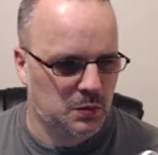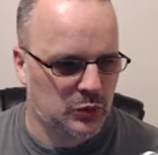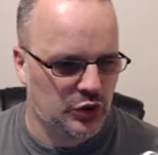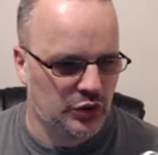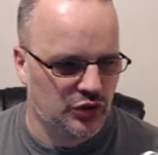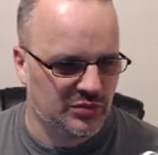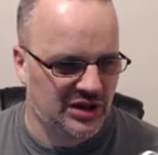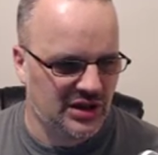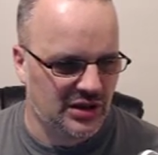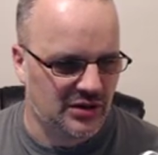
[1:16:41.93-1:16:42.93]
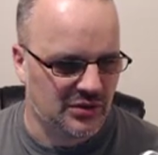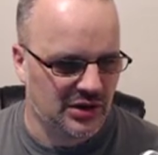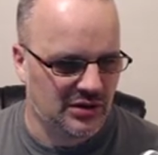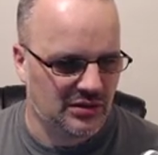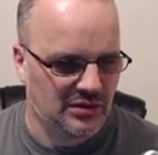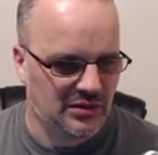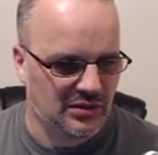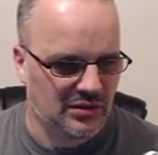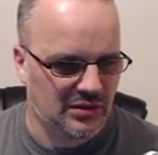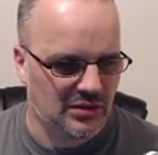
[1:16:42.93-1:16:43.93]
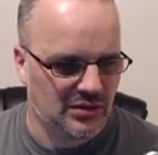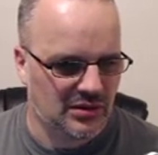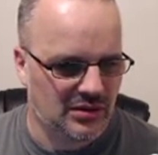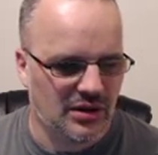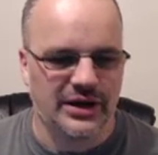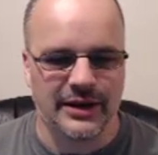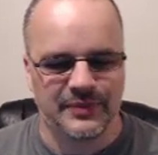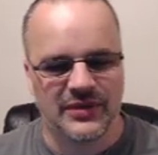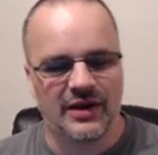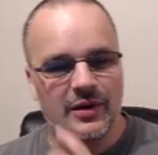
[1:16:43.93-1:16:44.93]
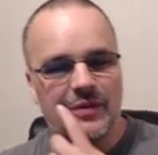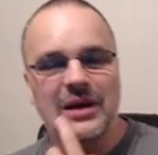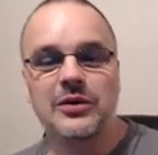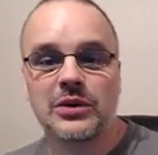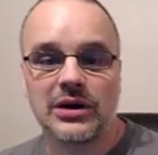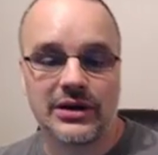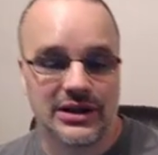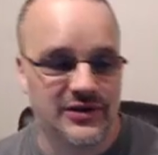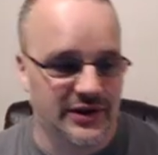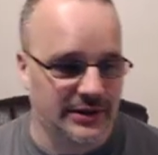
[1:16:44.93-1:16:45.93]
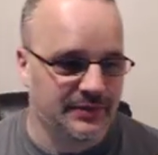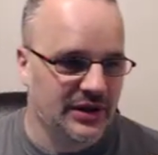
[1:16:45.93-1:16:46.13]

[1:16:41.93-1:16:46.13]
You should be here, right? Okay, I, I made it work. It's fine.